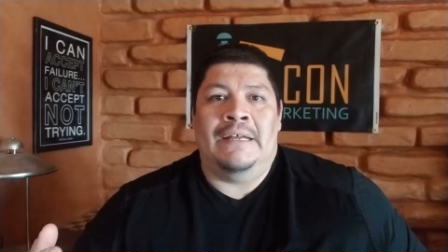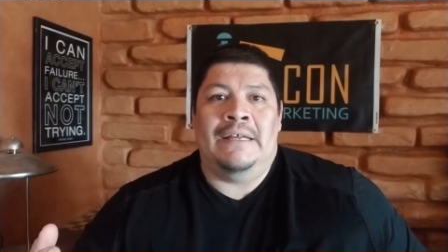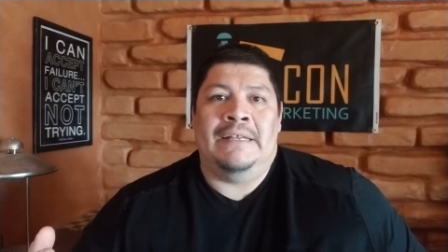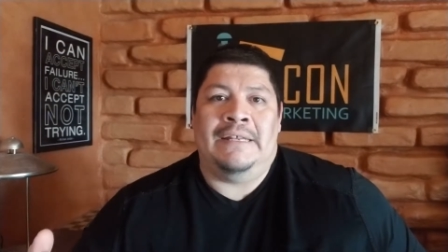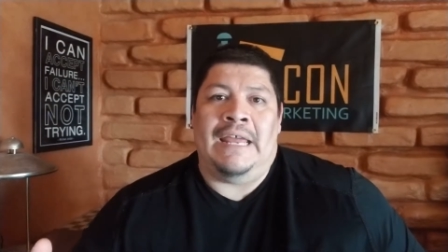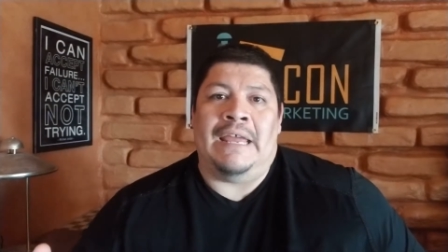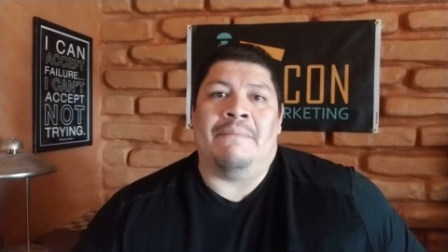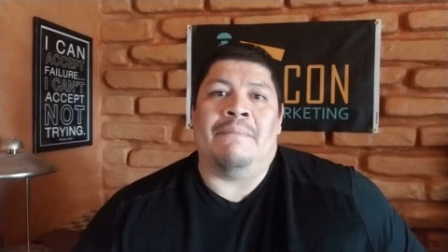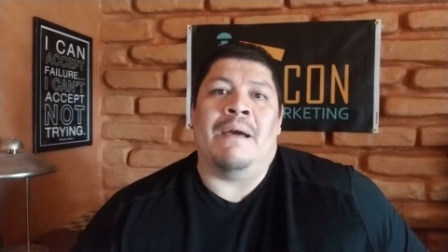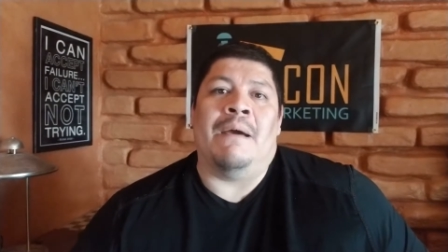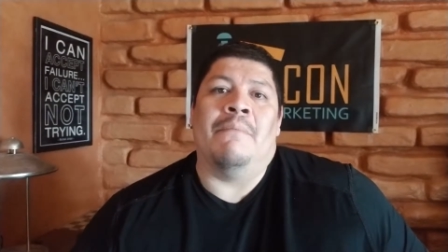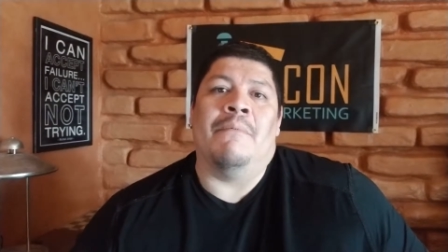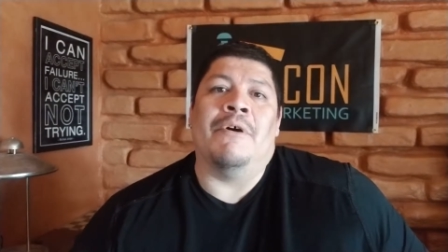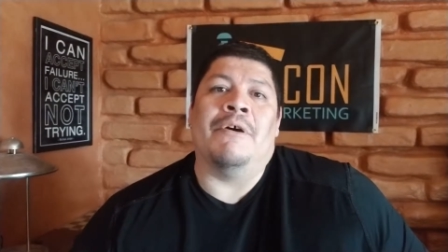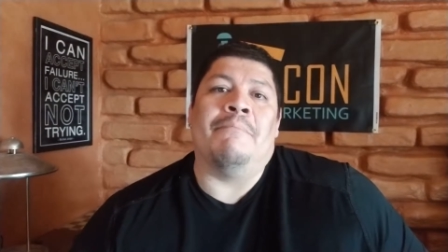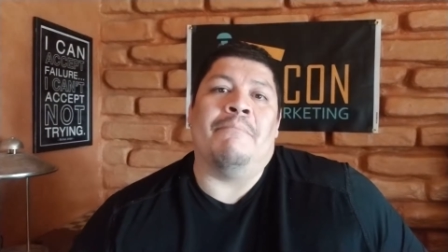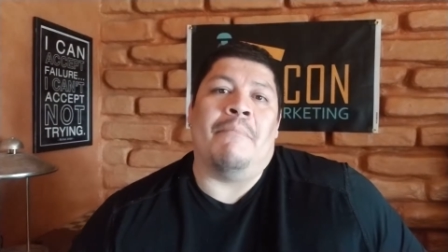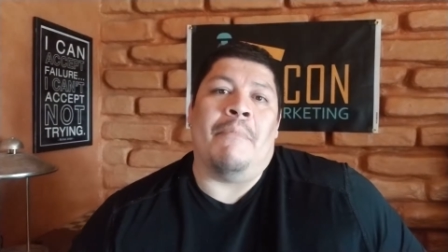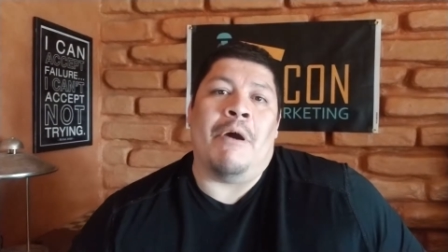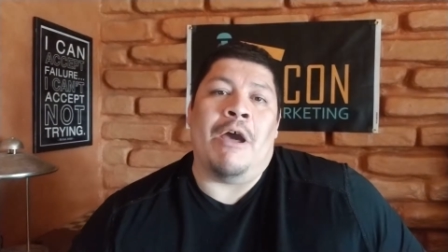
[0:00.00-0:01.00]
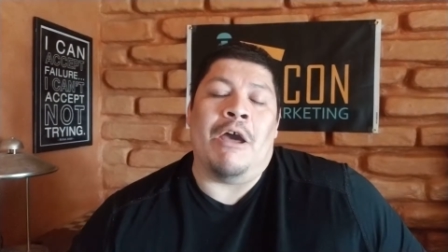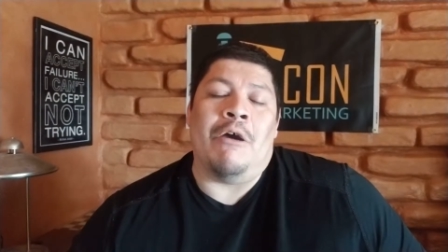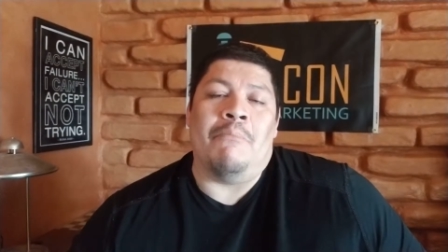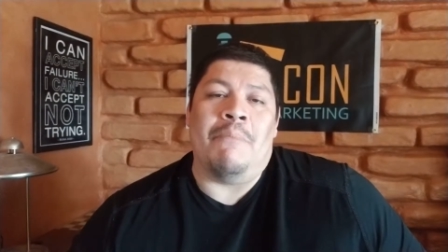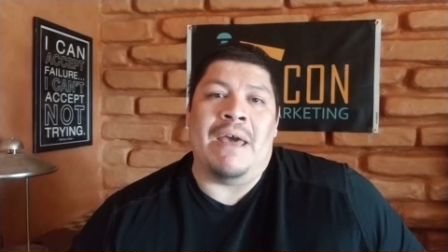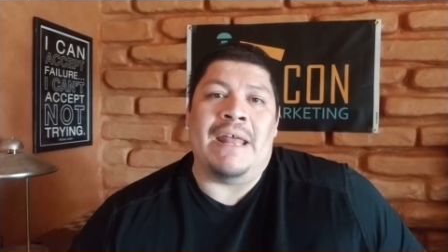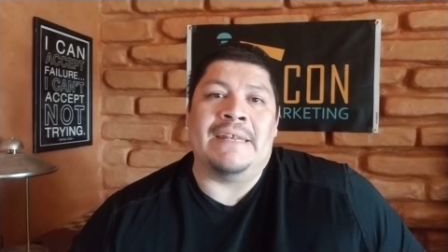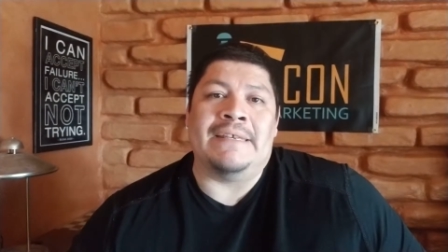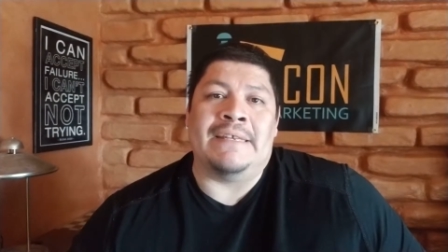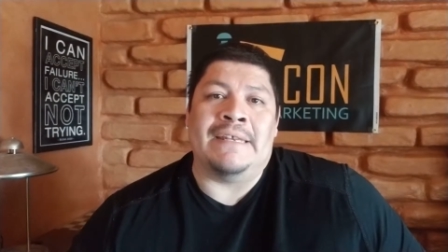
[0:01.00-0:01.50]
take my own
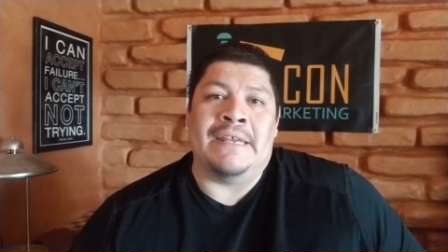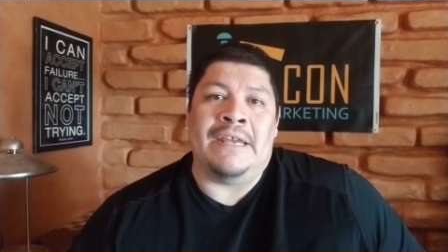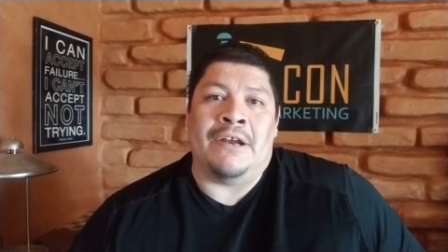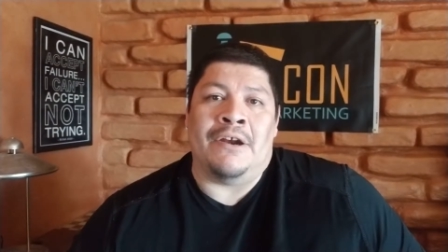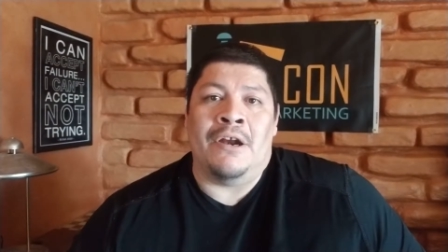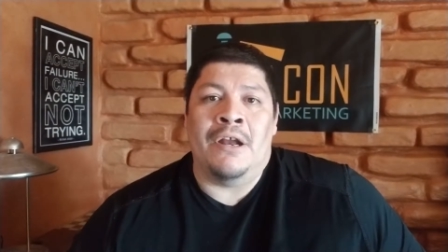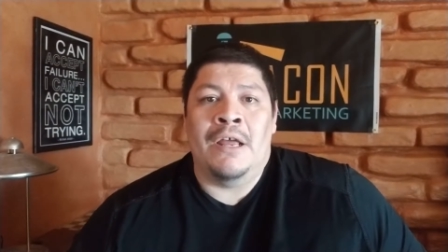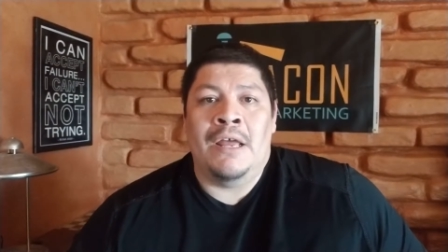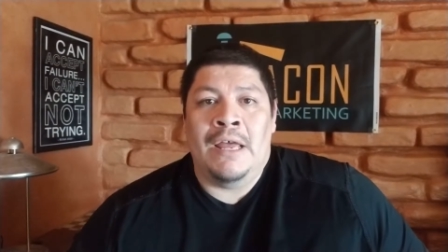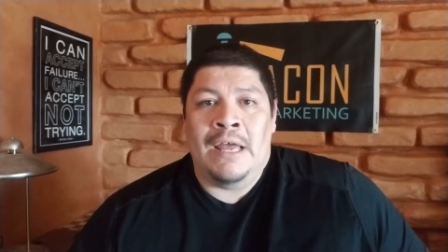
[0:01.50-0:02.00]
medicine here